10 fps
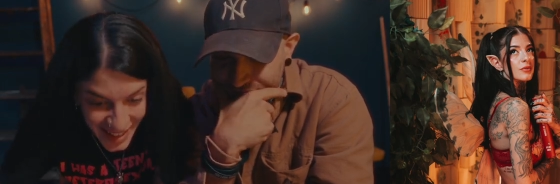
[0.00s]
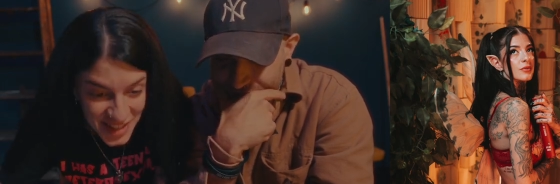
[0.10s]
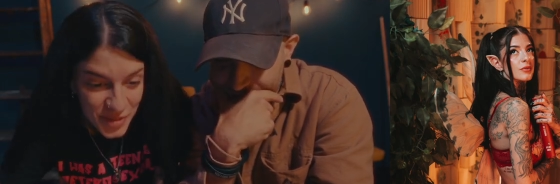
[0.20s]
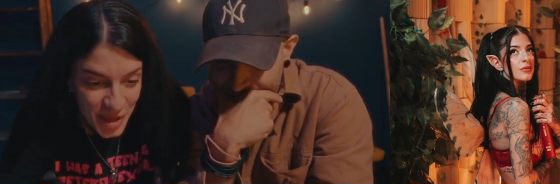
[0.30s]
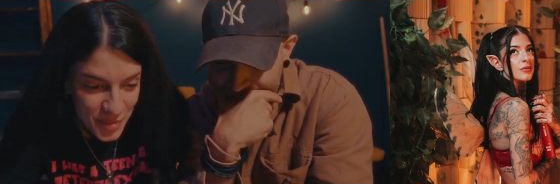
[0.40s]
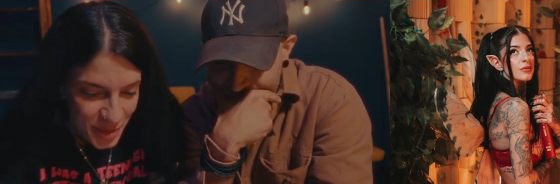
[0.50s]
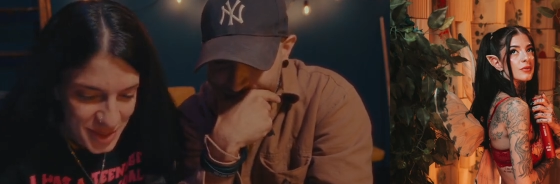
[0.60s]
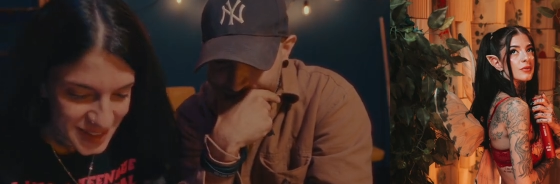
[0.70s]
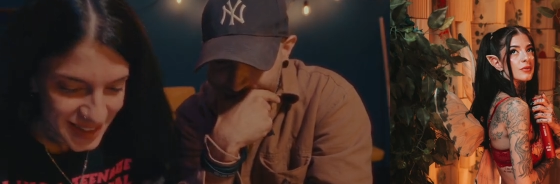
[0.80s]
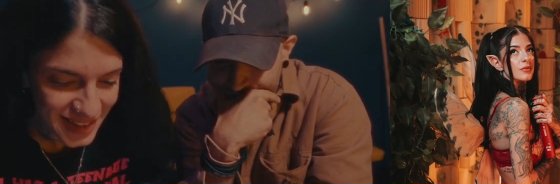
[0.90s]
Speaker 1: That's the one I
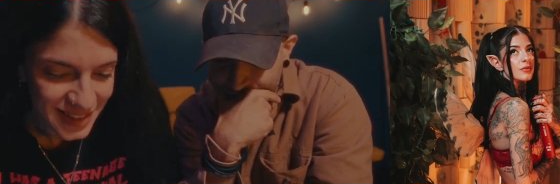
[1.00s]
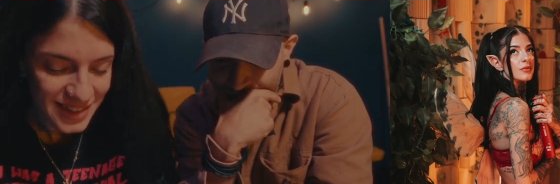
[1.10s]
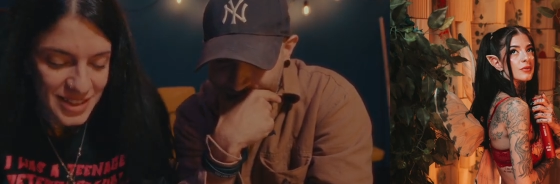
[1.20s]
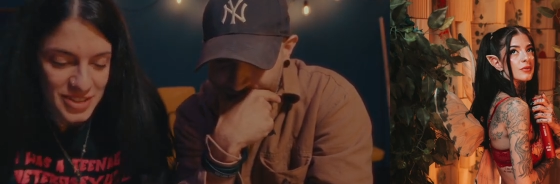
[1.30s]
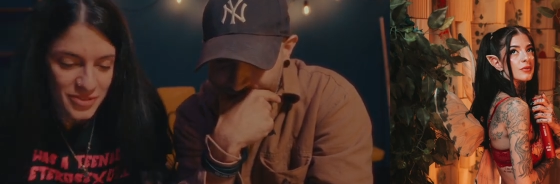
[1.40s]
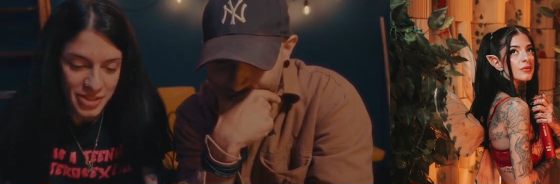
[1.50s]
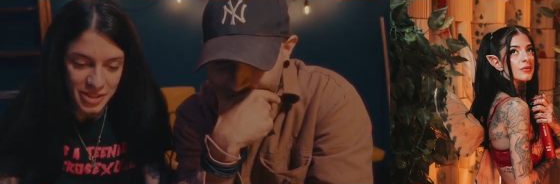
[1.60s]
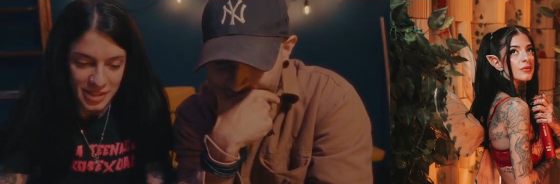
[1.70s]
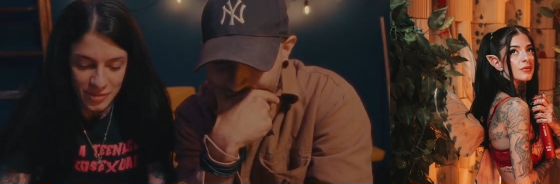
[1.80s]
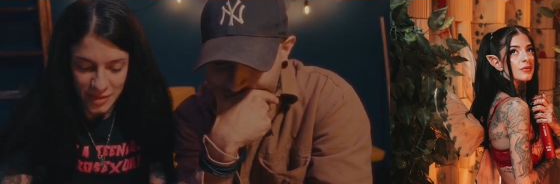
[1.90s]
posted. it's a really good